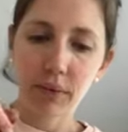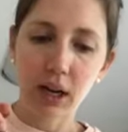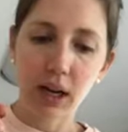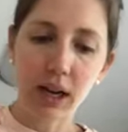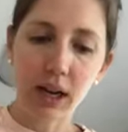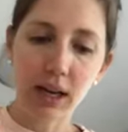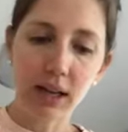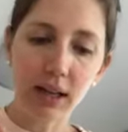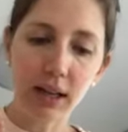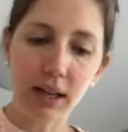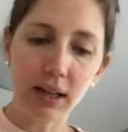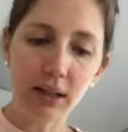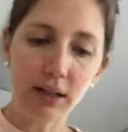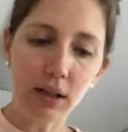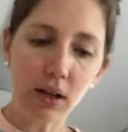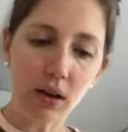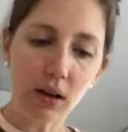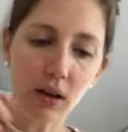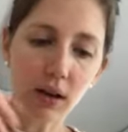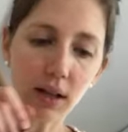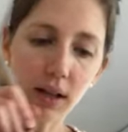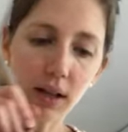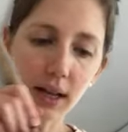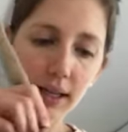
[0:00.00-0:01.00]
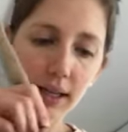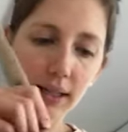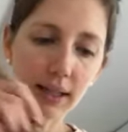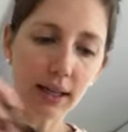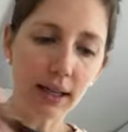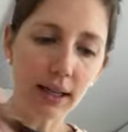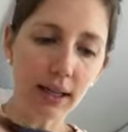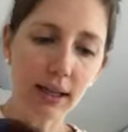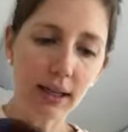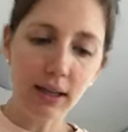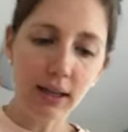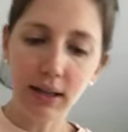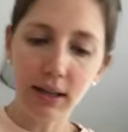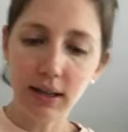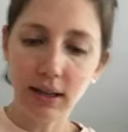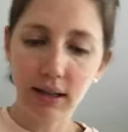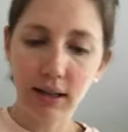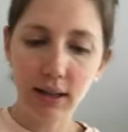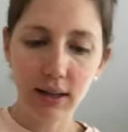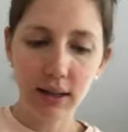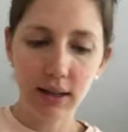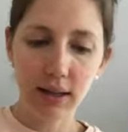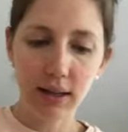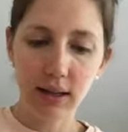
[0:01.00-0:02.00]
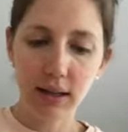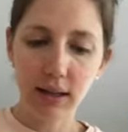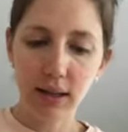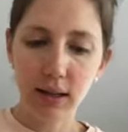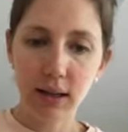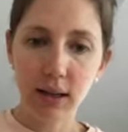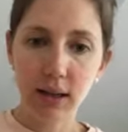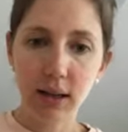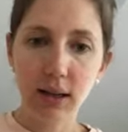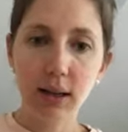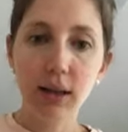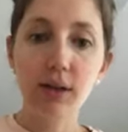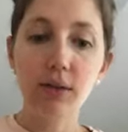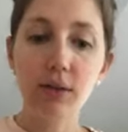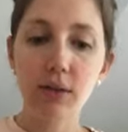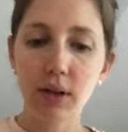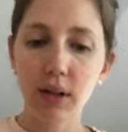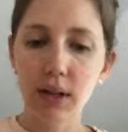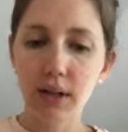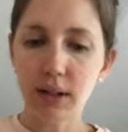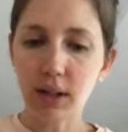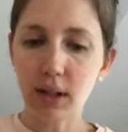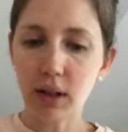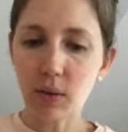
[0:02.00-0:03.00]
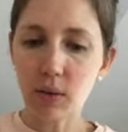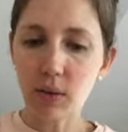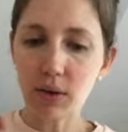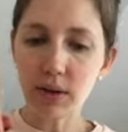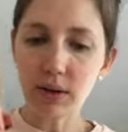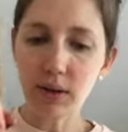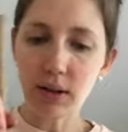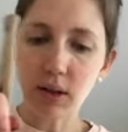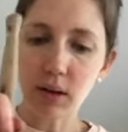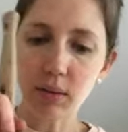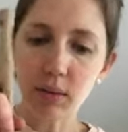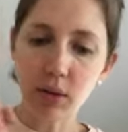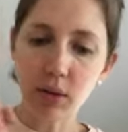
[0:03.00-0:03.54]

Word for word: And that's all I did for these other ones that I'm